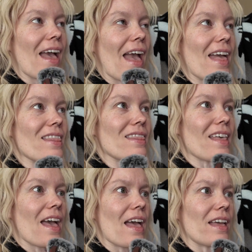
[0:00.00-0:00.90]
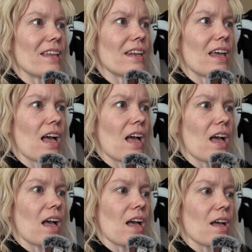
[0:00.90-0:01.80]
And then
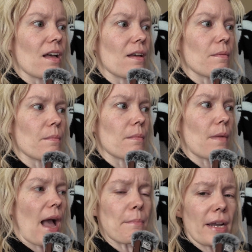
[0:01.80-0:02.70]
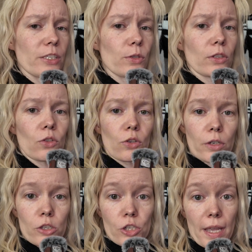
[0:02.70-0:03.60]
I might do a little
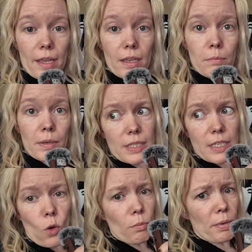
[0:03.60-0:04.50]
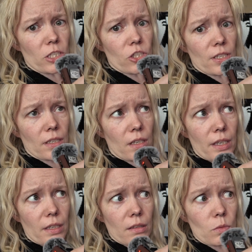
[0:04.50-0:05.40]
crocheting, or punch
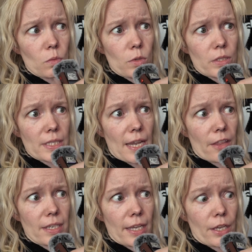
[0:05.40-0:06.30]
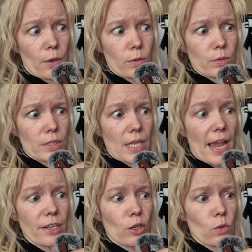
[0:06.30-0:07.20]
needling. We'll see how the day goes.
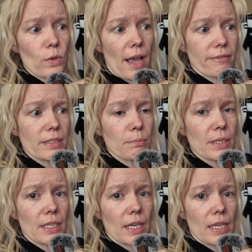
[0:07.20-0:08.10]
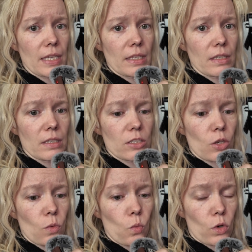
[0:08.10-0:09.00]
I don't have to be in
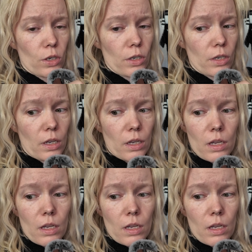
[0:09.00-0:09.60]
to work